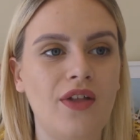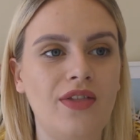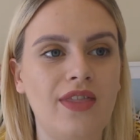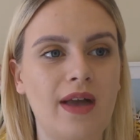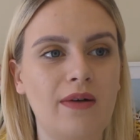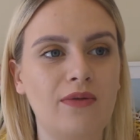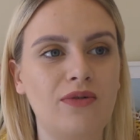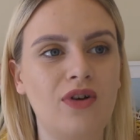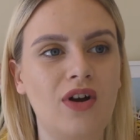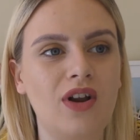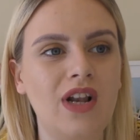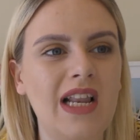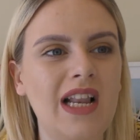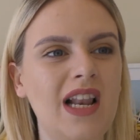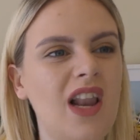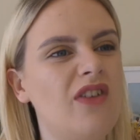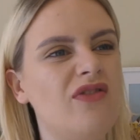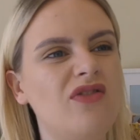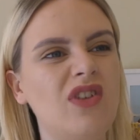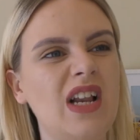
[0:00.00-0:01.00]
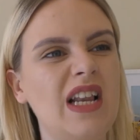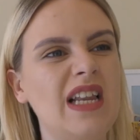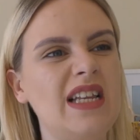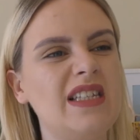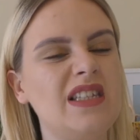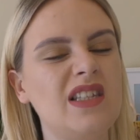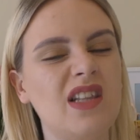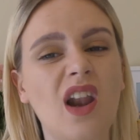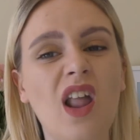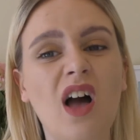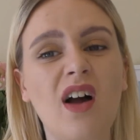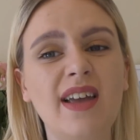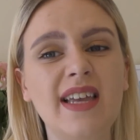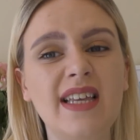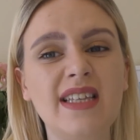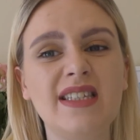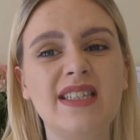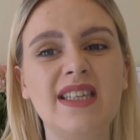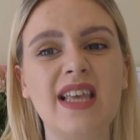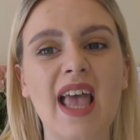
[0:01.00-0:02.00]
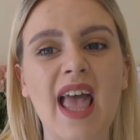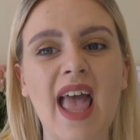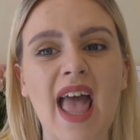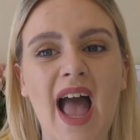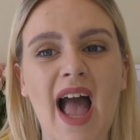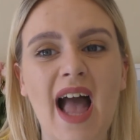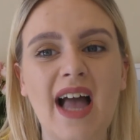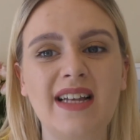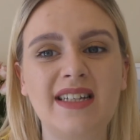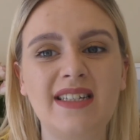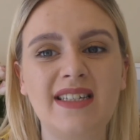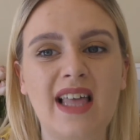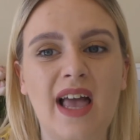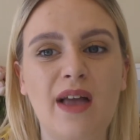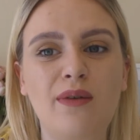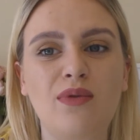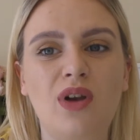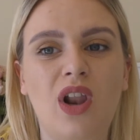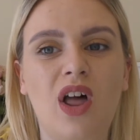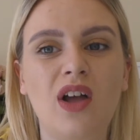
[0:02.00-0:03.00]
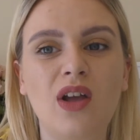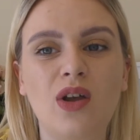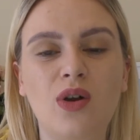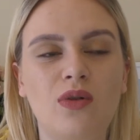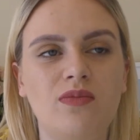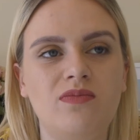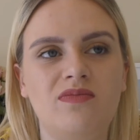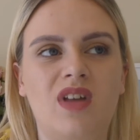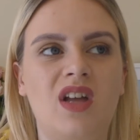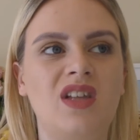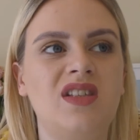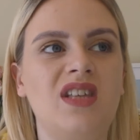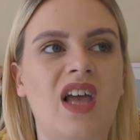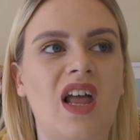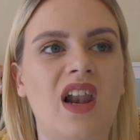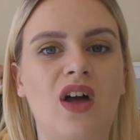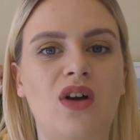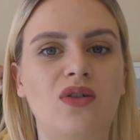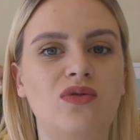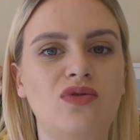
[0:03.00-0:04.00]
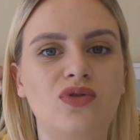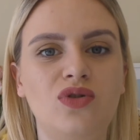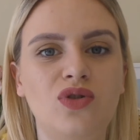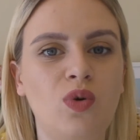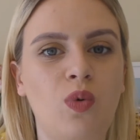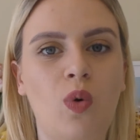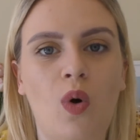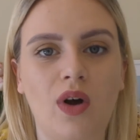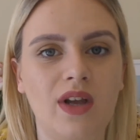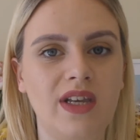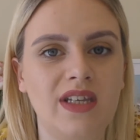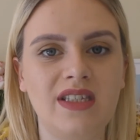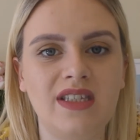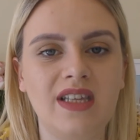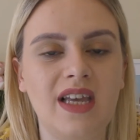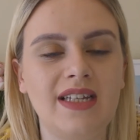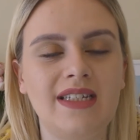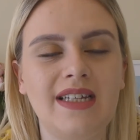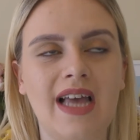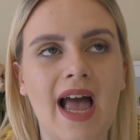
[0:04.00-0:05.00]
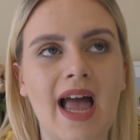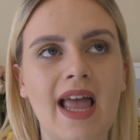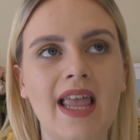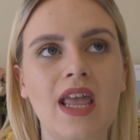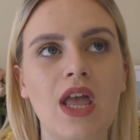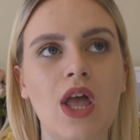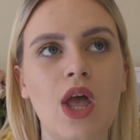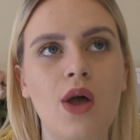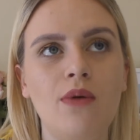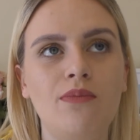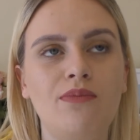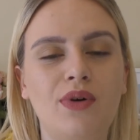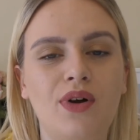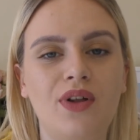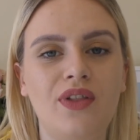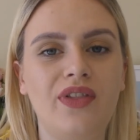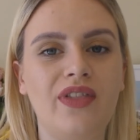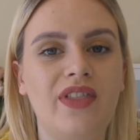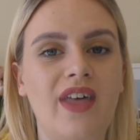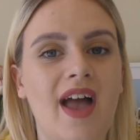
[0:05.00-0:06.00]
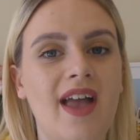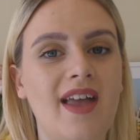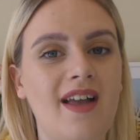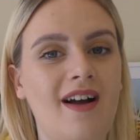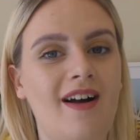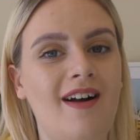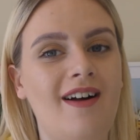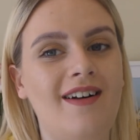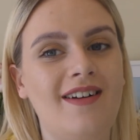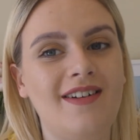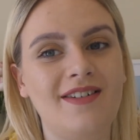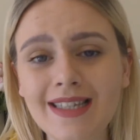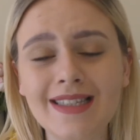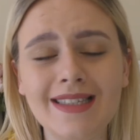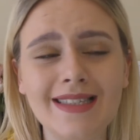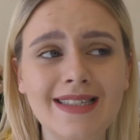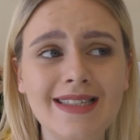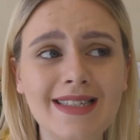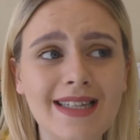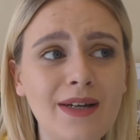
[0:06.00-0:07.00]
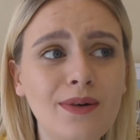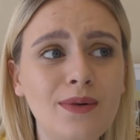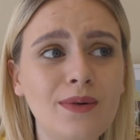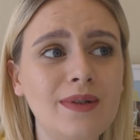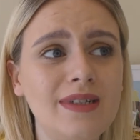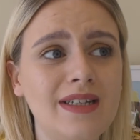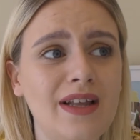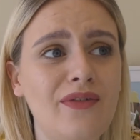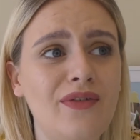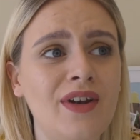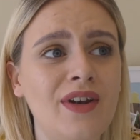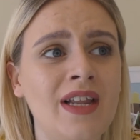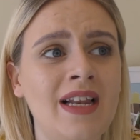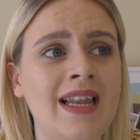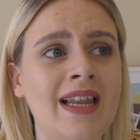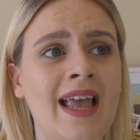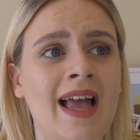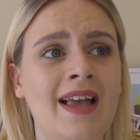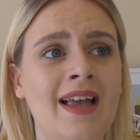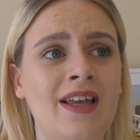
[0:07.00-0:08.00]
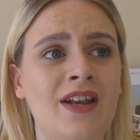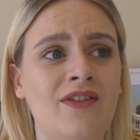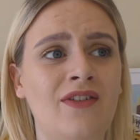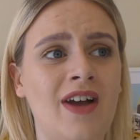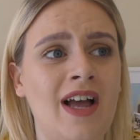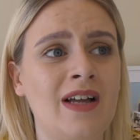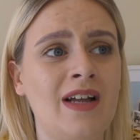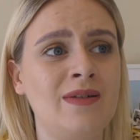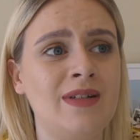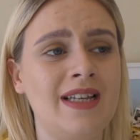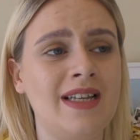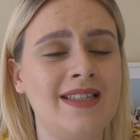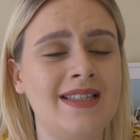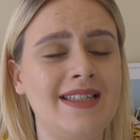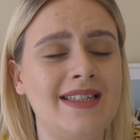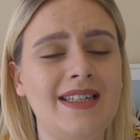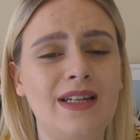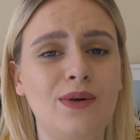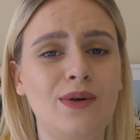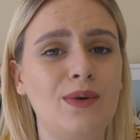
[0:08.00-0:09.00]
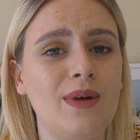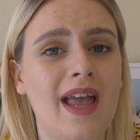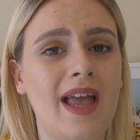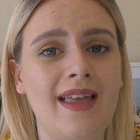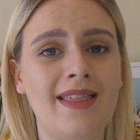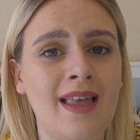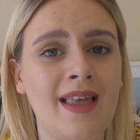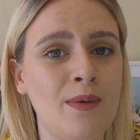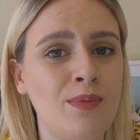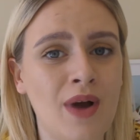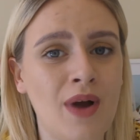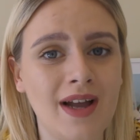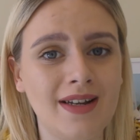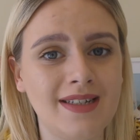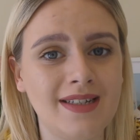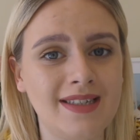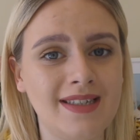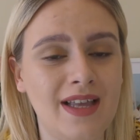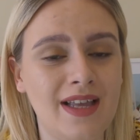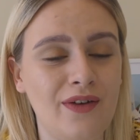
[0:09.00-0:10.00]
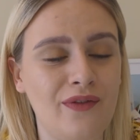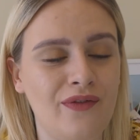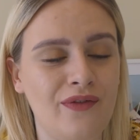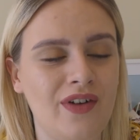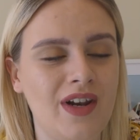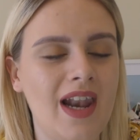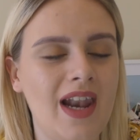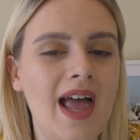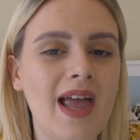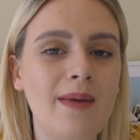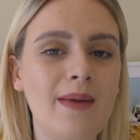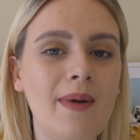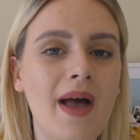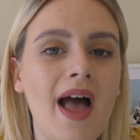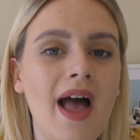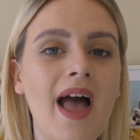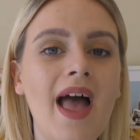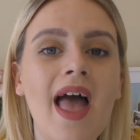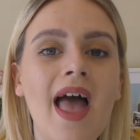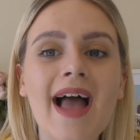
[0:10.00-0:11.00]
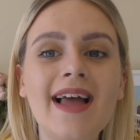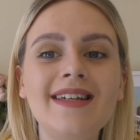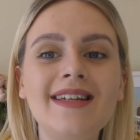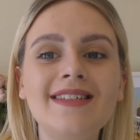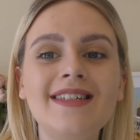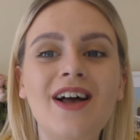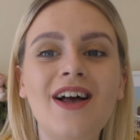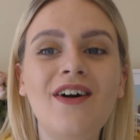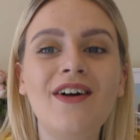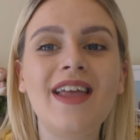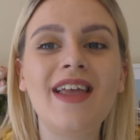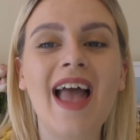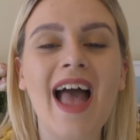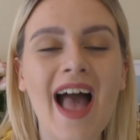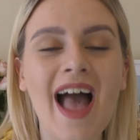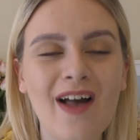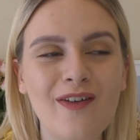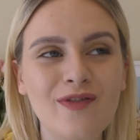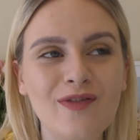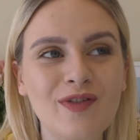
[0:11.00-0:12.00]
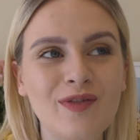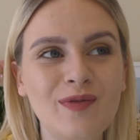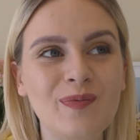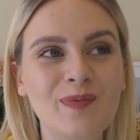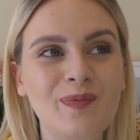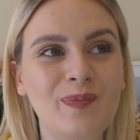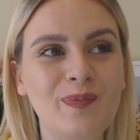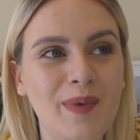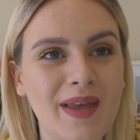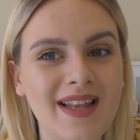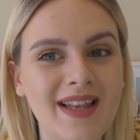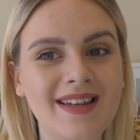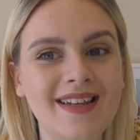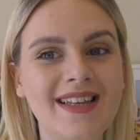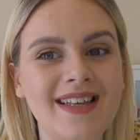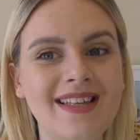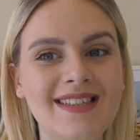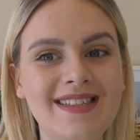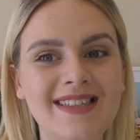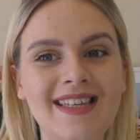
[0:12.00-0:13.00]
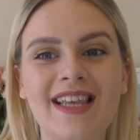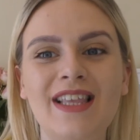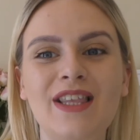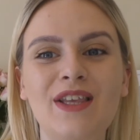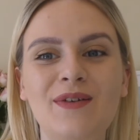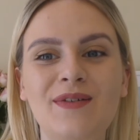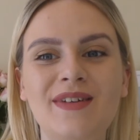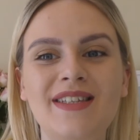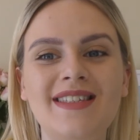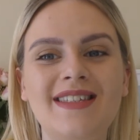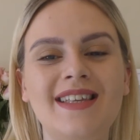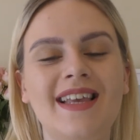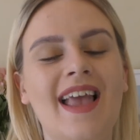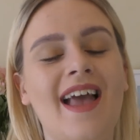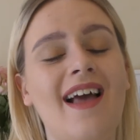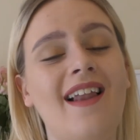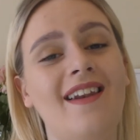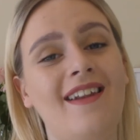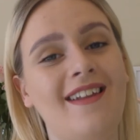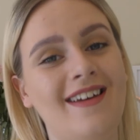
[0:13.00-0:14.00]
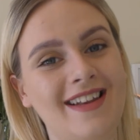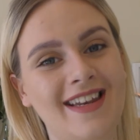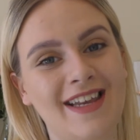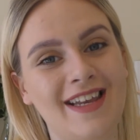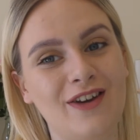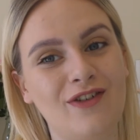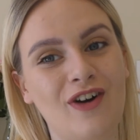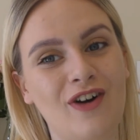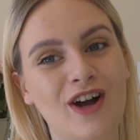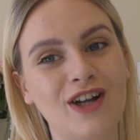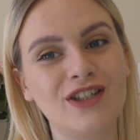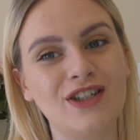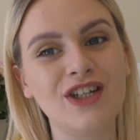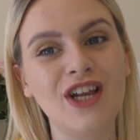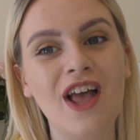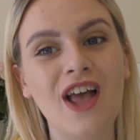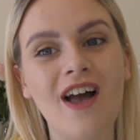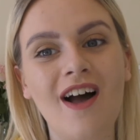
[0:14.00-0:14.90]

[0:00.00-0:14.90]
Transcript: They were only like really slight, and they were like, I'd say like twice a day, but they are still definitely hanging around and still getting their practice in for labour. And I have been continuing to get lightning crotch.